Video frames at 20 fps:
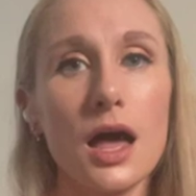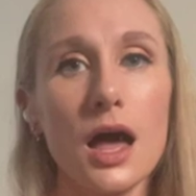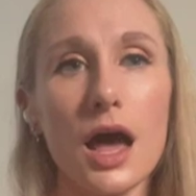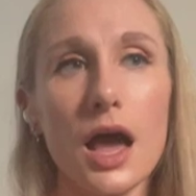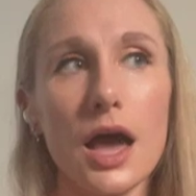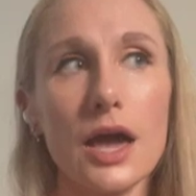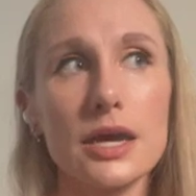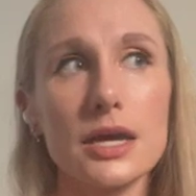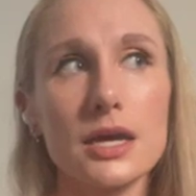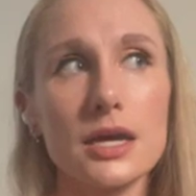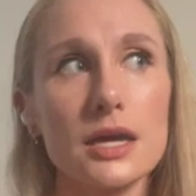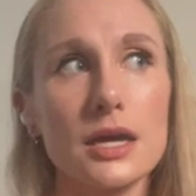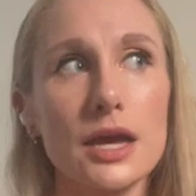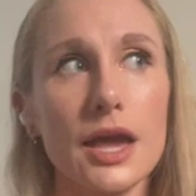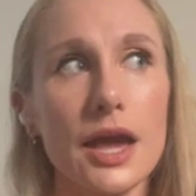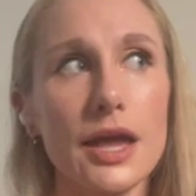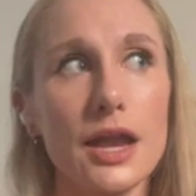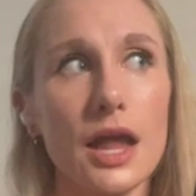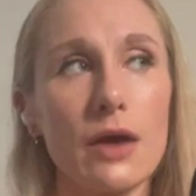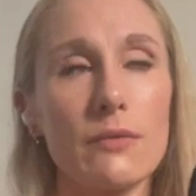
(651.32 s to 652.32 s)
I
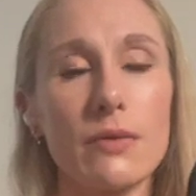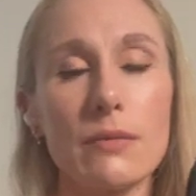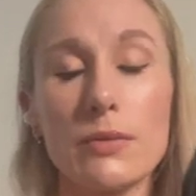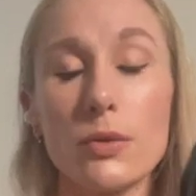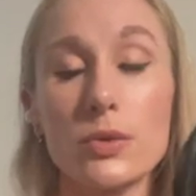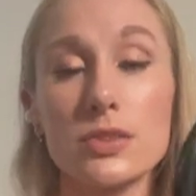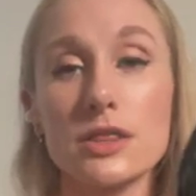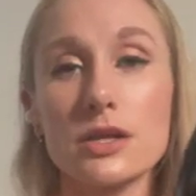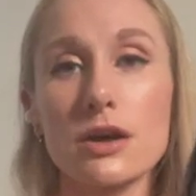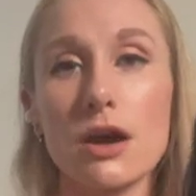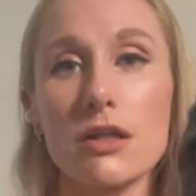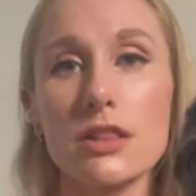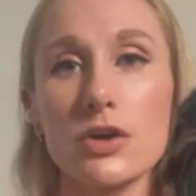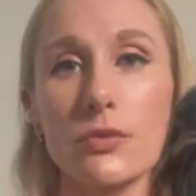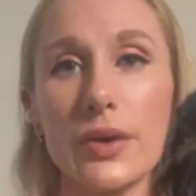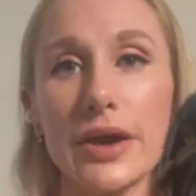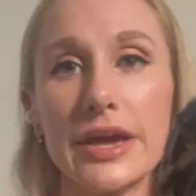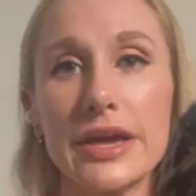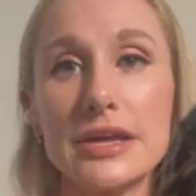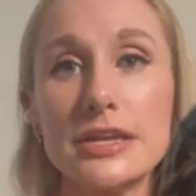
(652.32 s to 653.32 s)
cannot remember what the
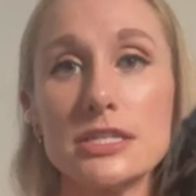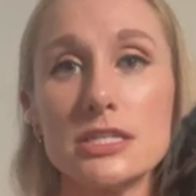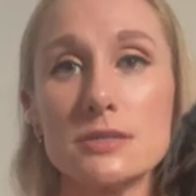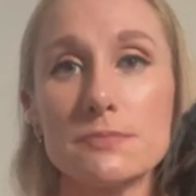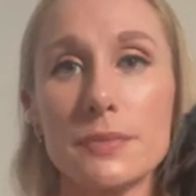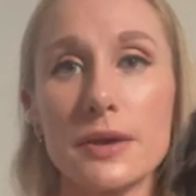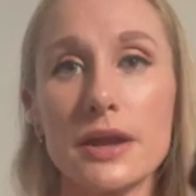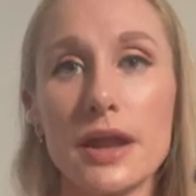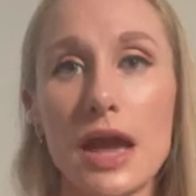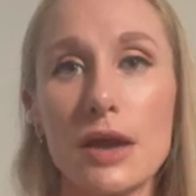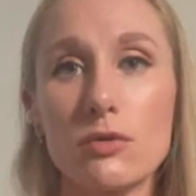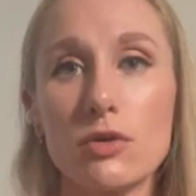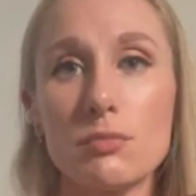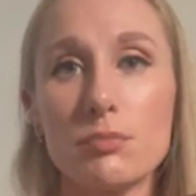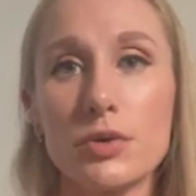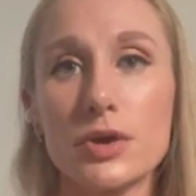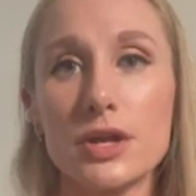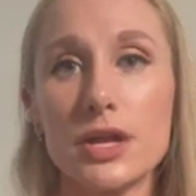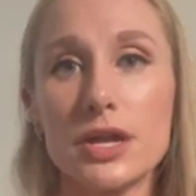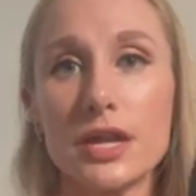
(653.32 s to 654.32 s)
colorway is, but I will
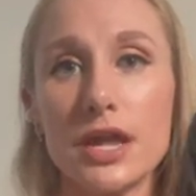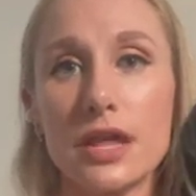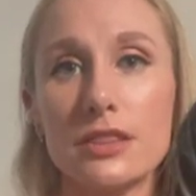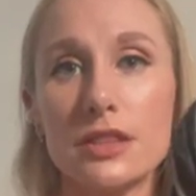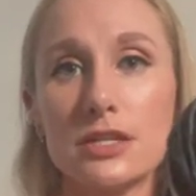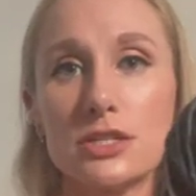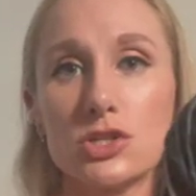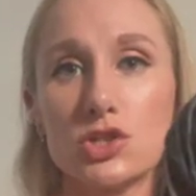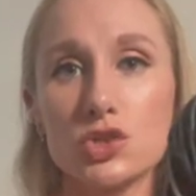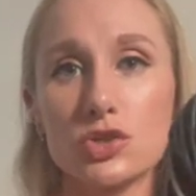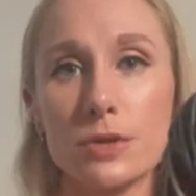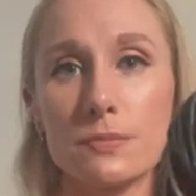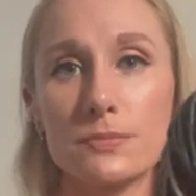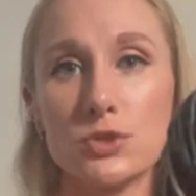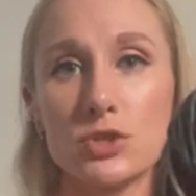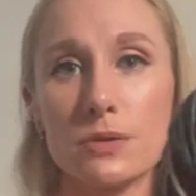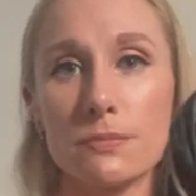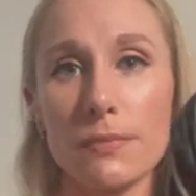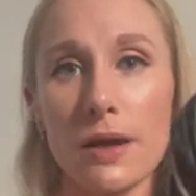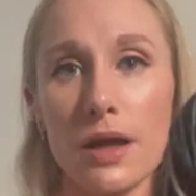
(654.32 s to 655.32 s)
put it in the
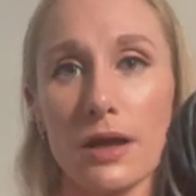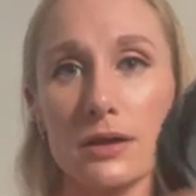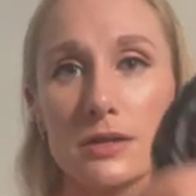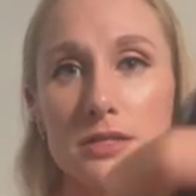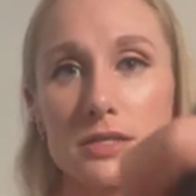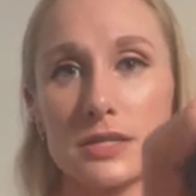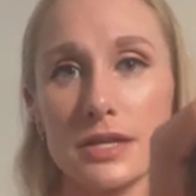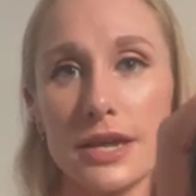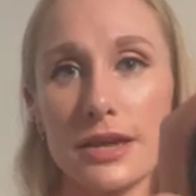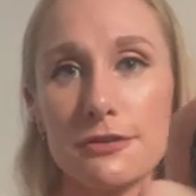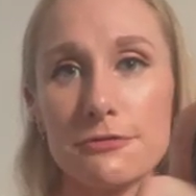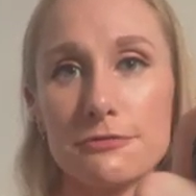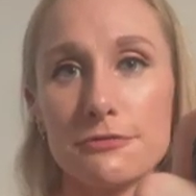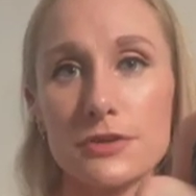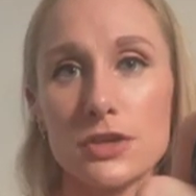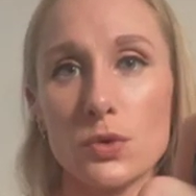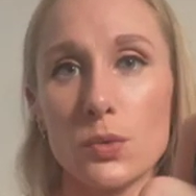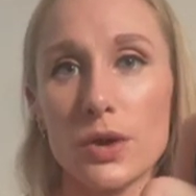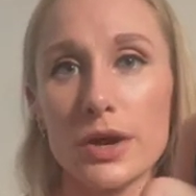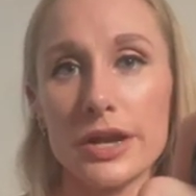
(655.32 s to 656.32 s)
description box if
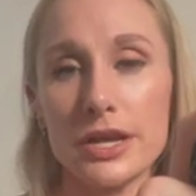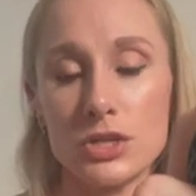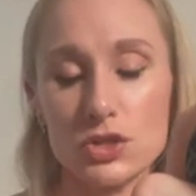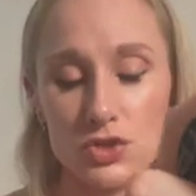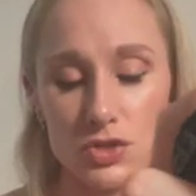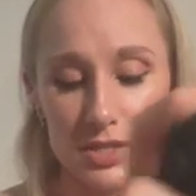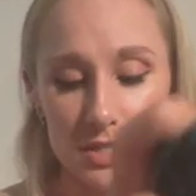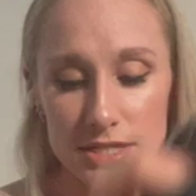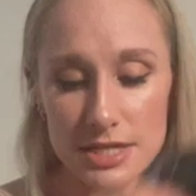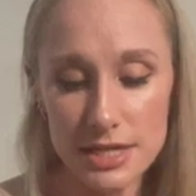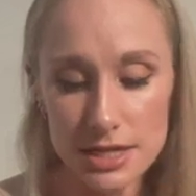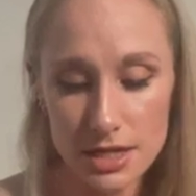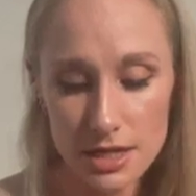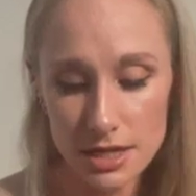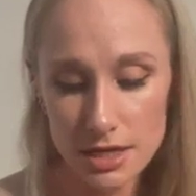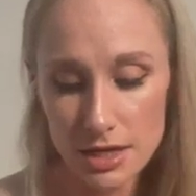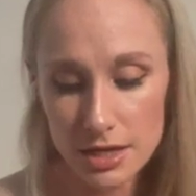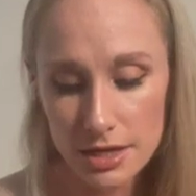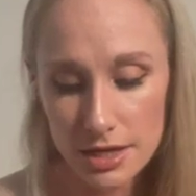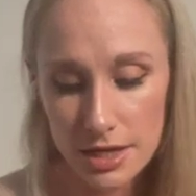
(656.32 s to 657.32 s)
you are interested.
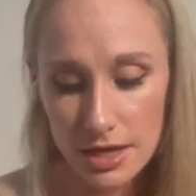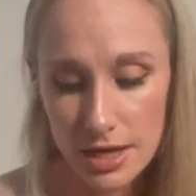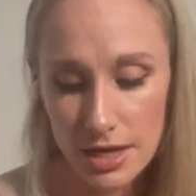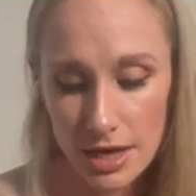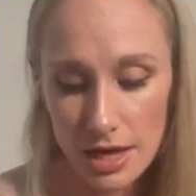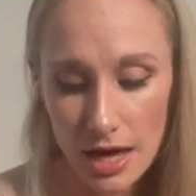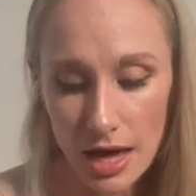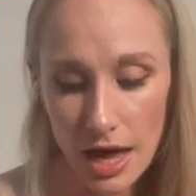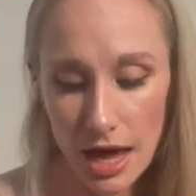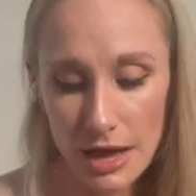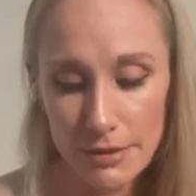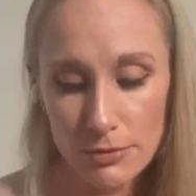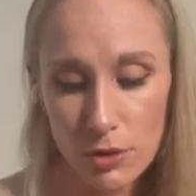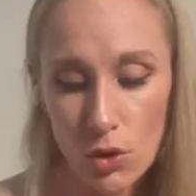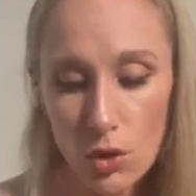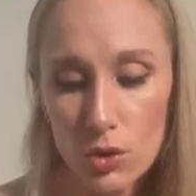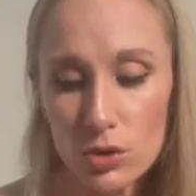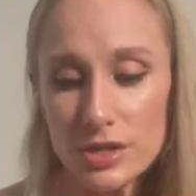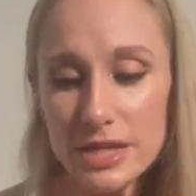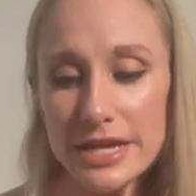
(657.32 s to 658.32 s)
I'm
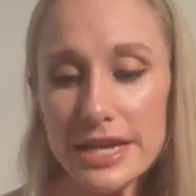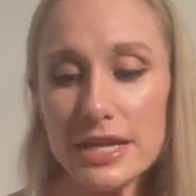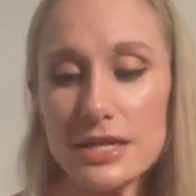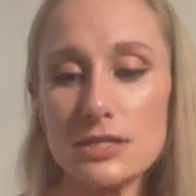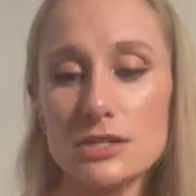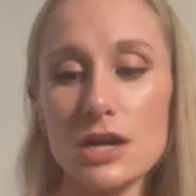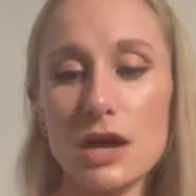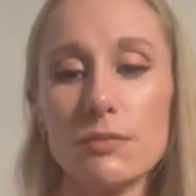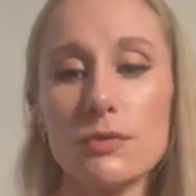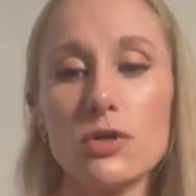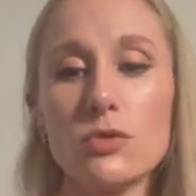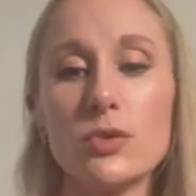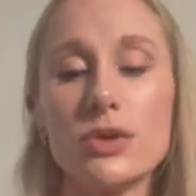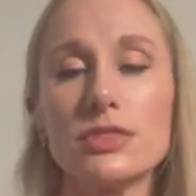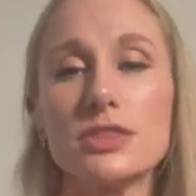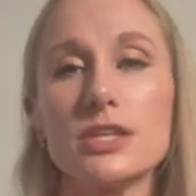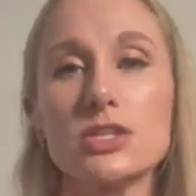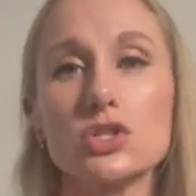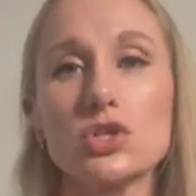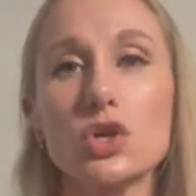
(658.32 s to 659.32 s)
holding it double with
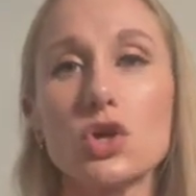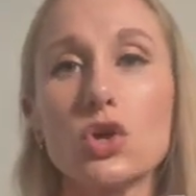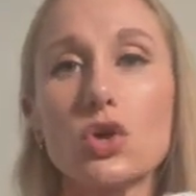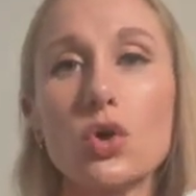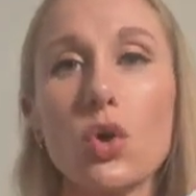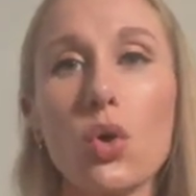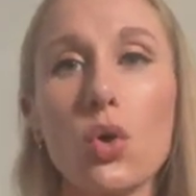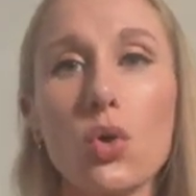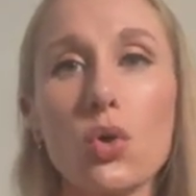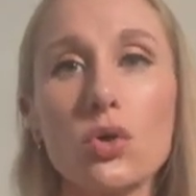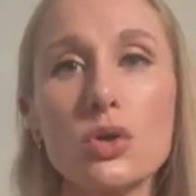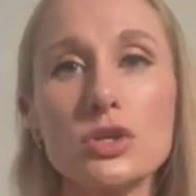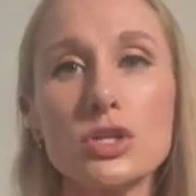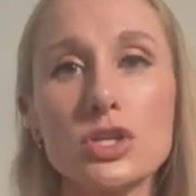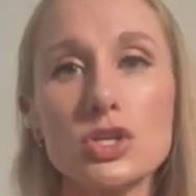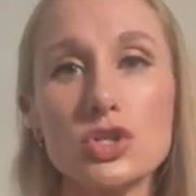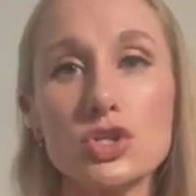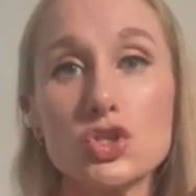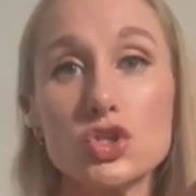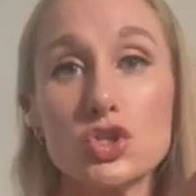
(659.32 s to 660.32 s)
this gold
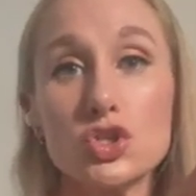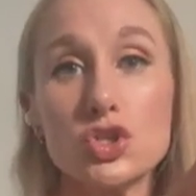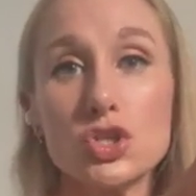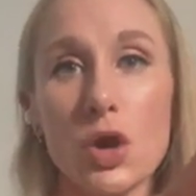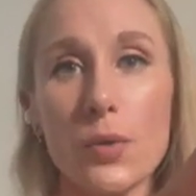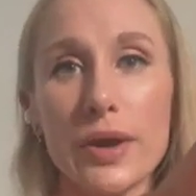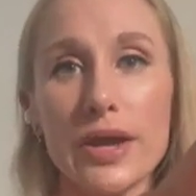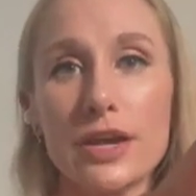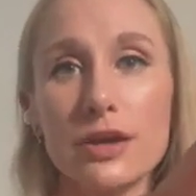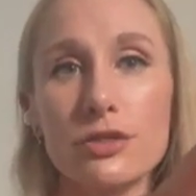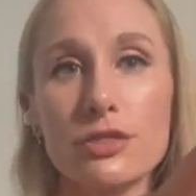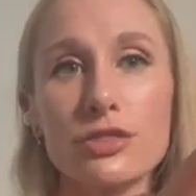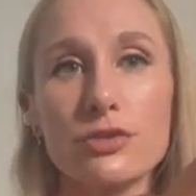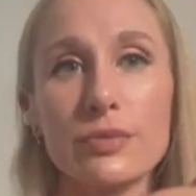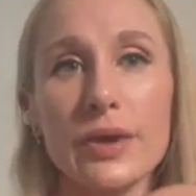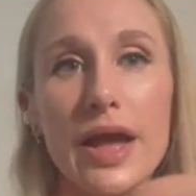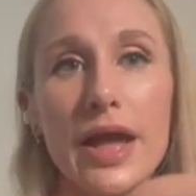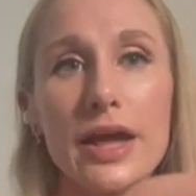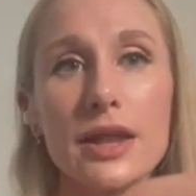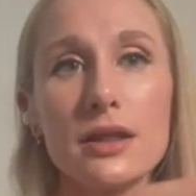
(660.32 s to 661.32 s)
sewing
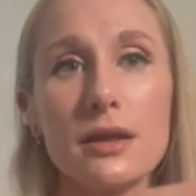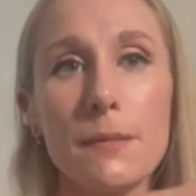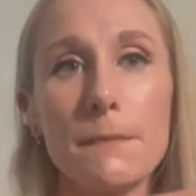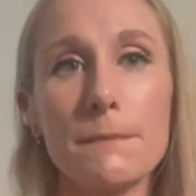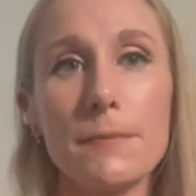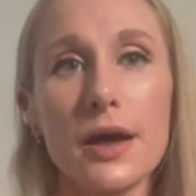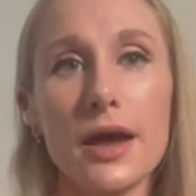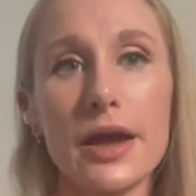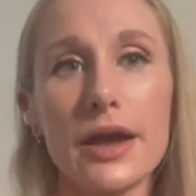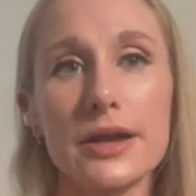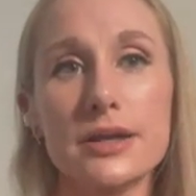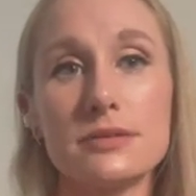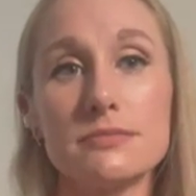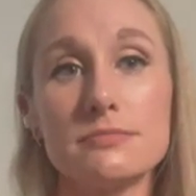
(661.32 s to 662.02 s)
thread by